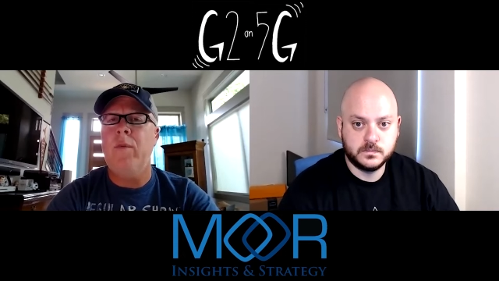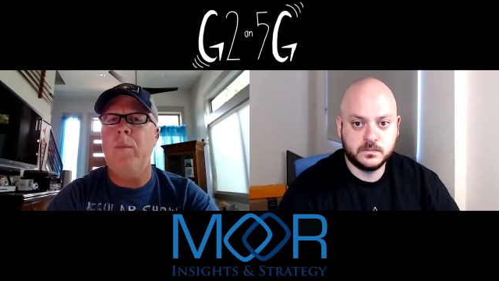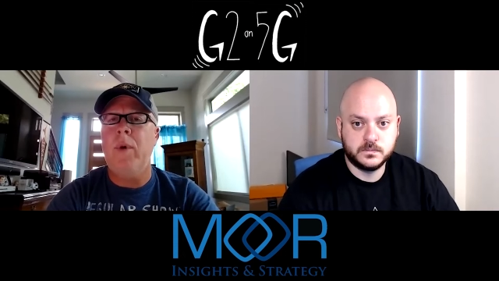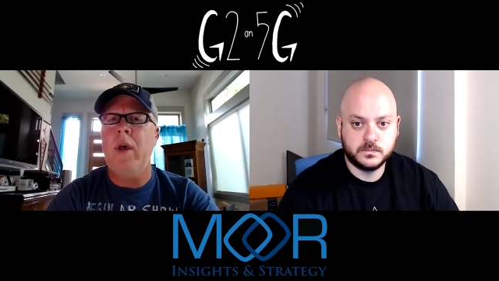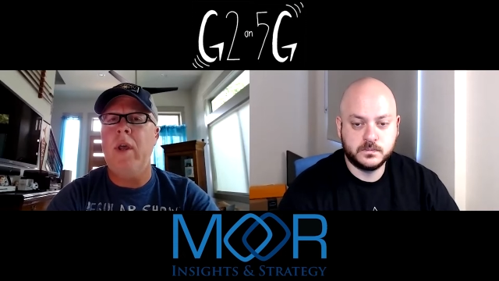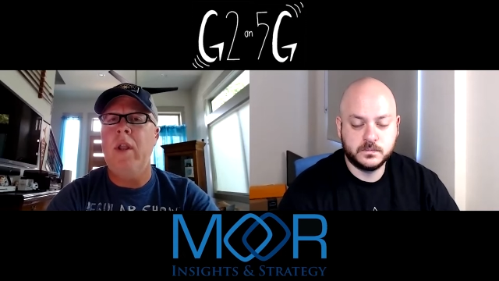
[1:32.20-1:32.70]

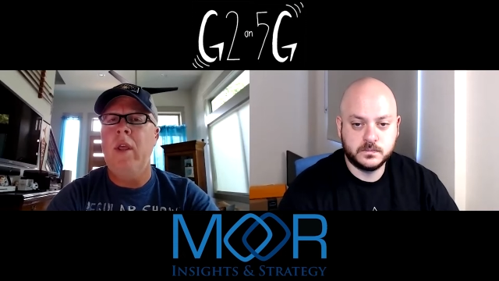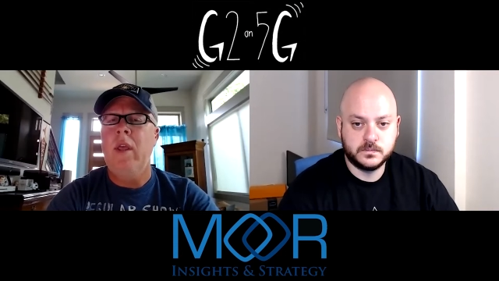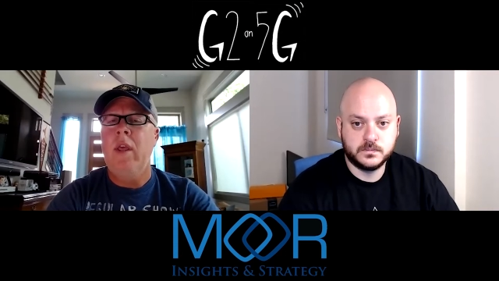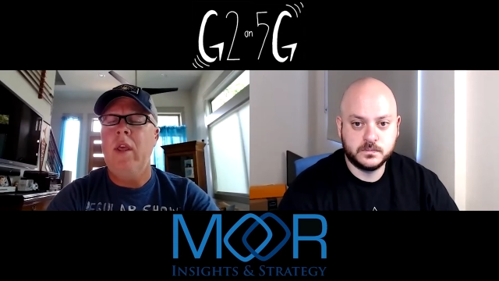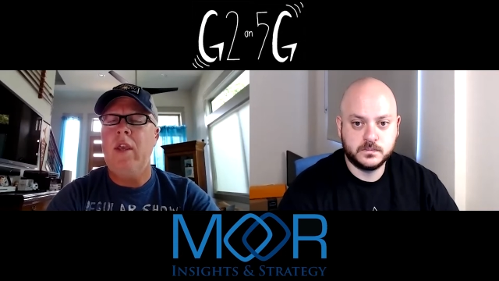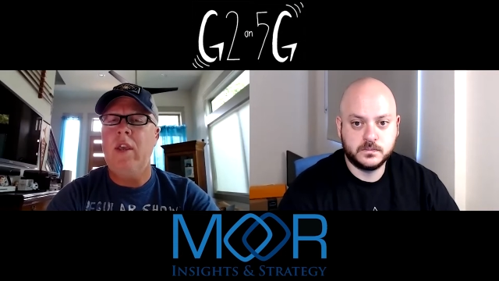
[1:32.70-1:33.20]
Speaker 1: but
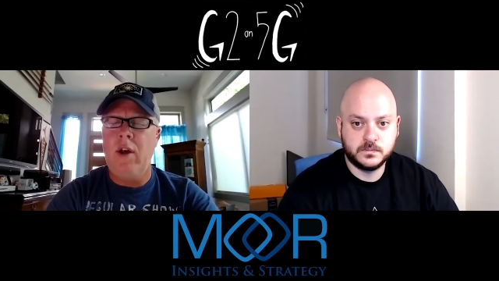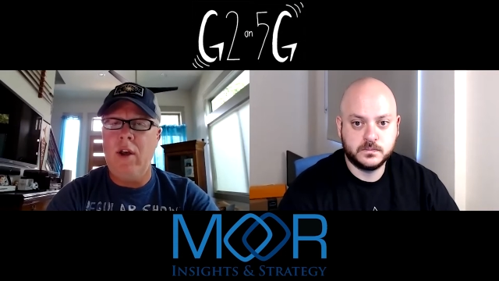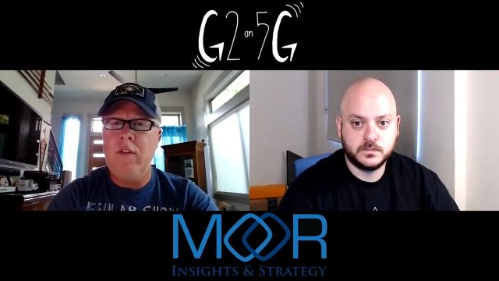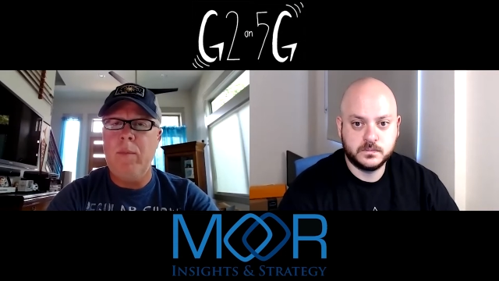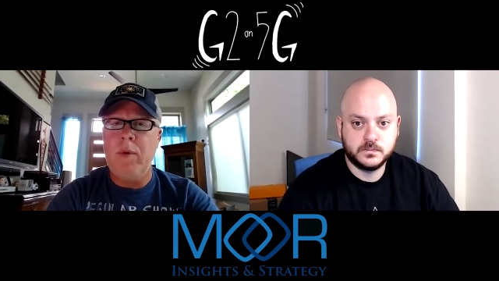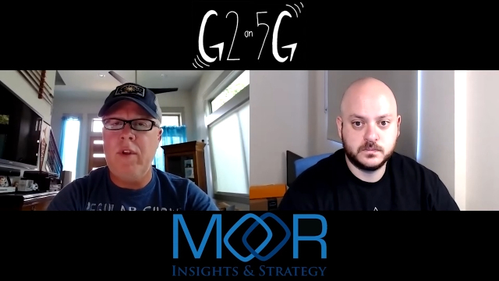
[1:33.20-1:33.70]
it could
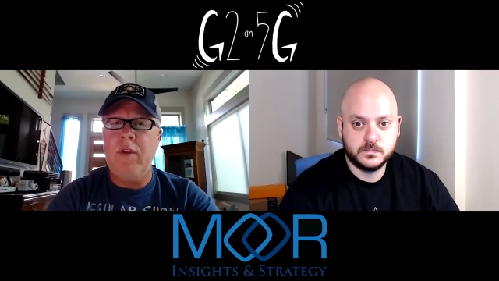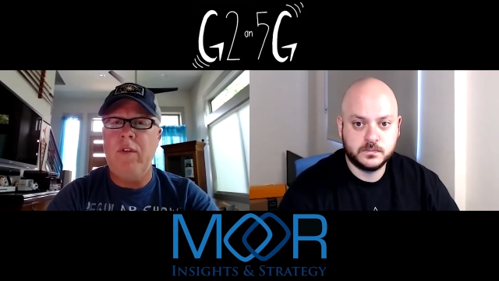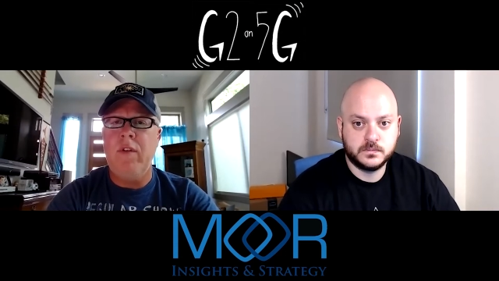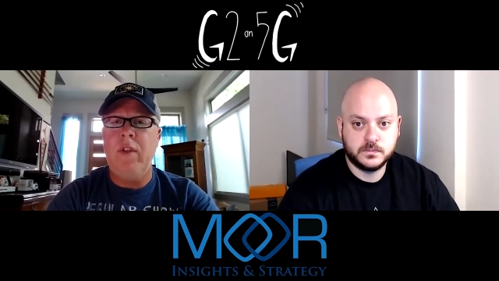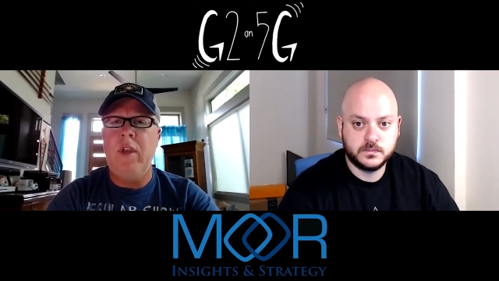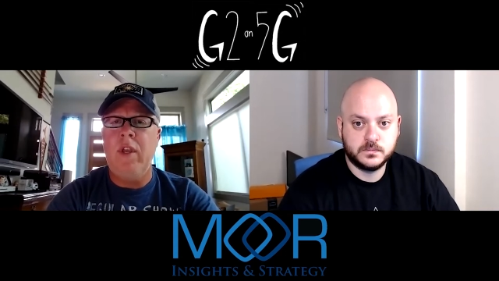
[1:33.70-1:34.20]
also
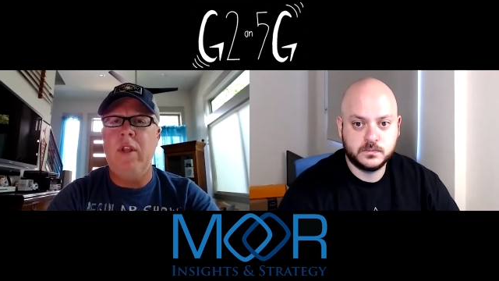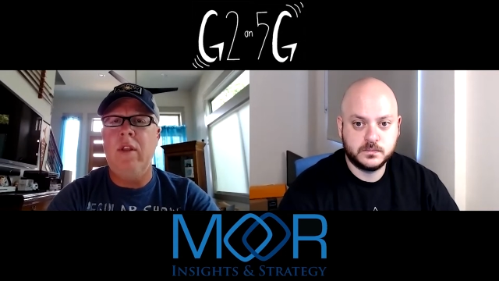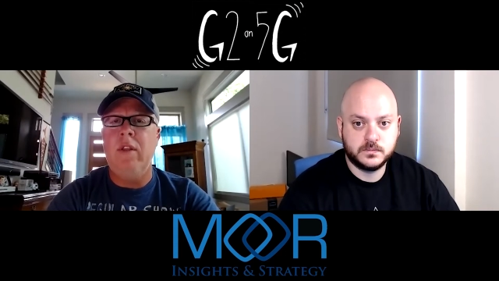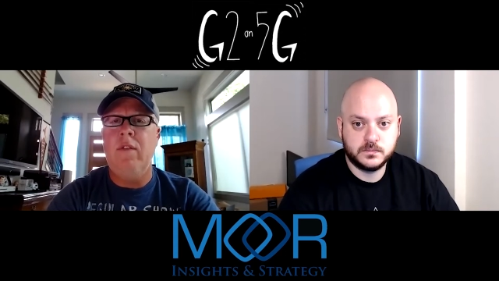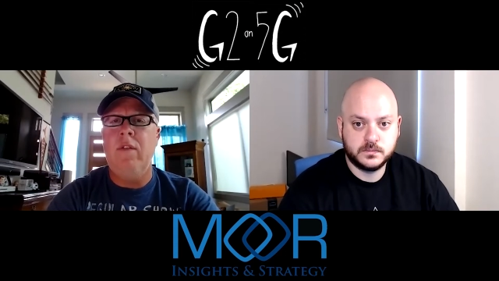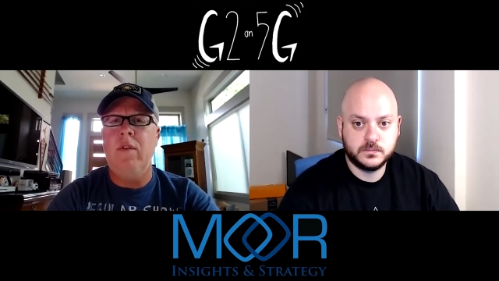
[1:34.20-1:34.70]
potentially eat
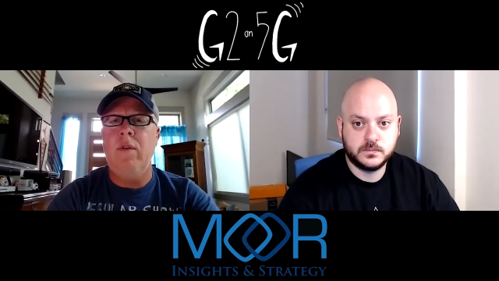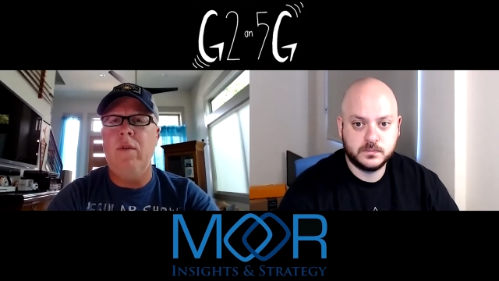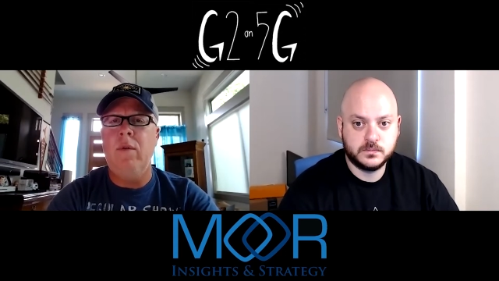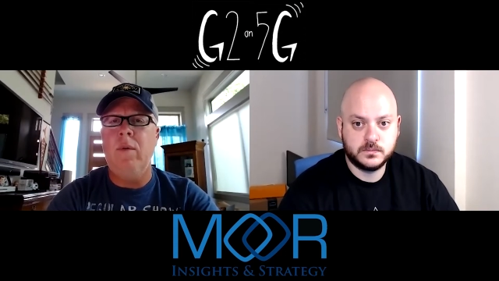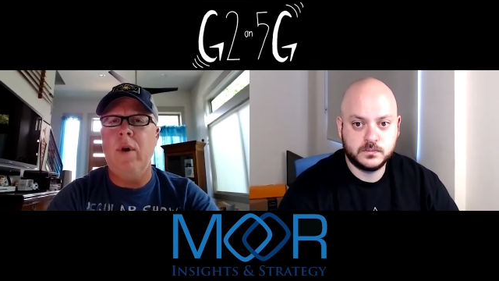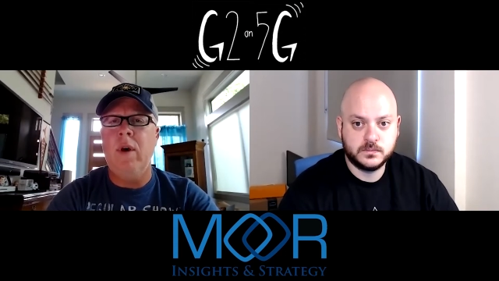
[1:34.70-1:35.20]

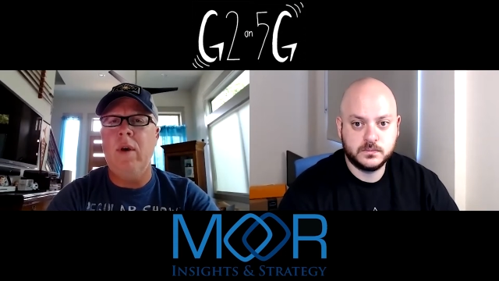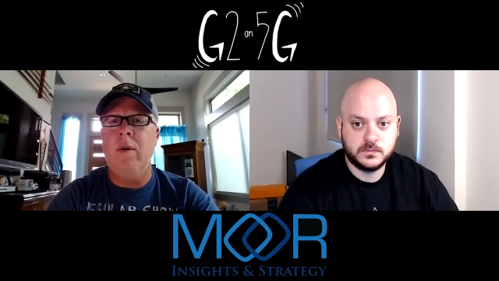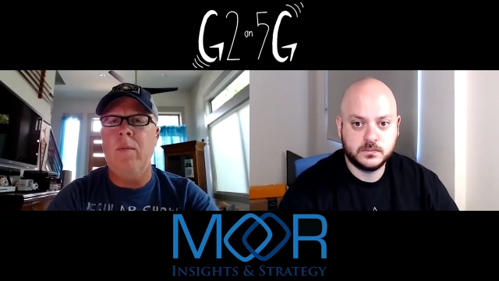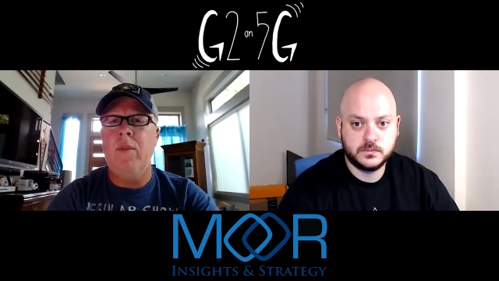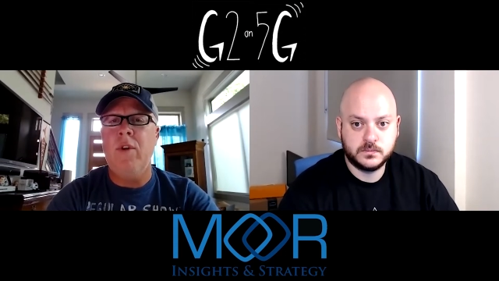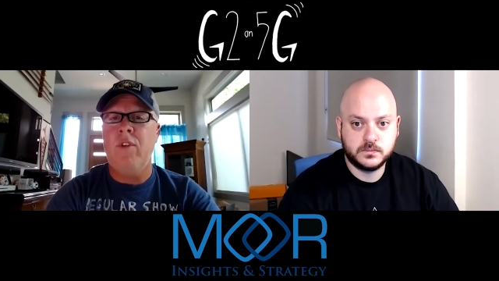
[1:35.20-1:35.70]
into
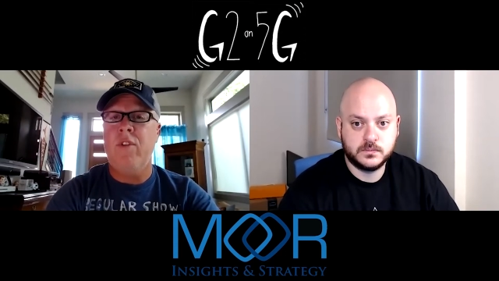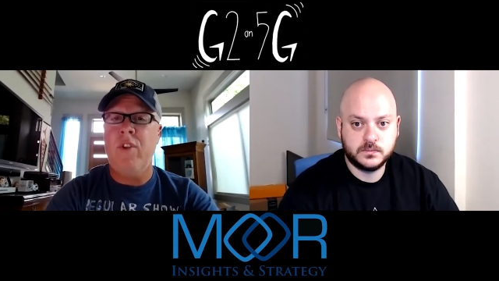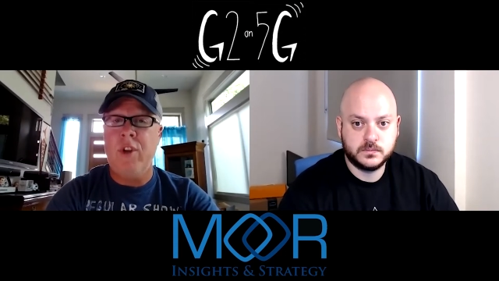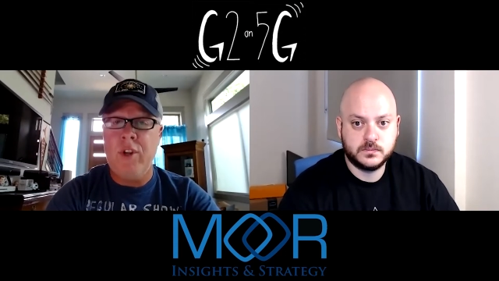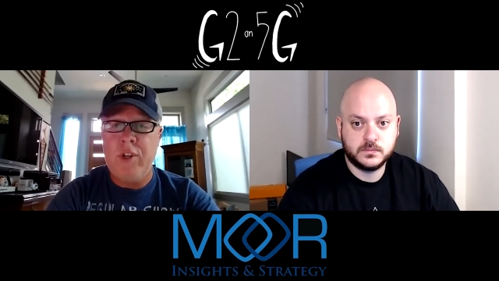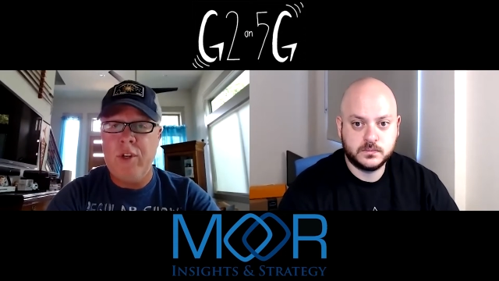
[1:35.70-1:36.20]
um, their
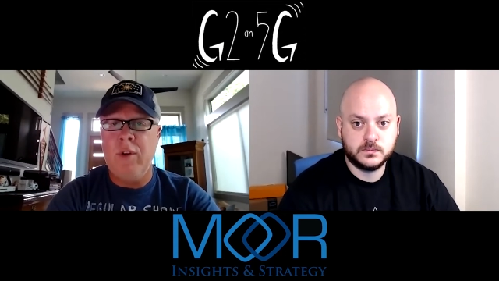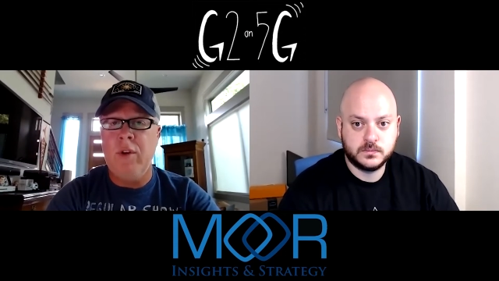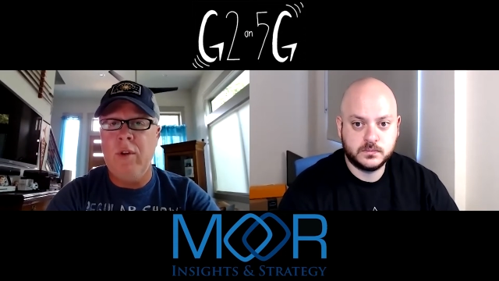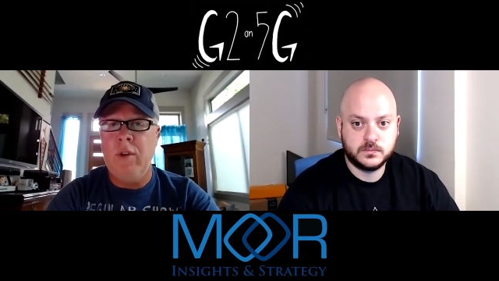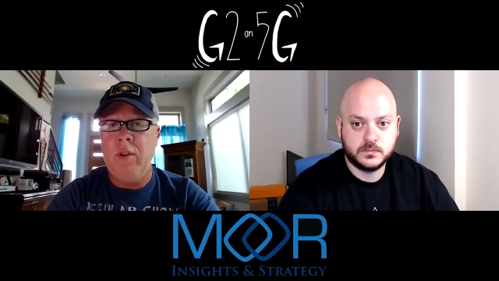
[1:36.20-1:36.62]
traditional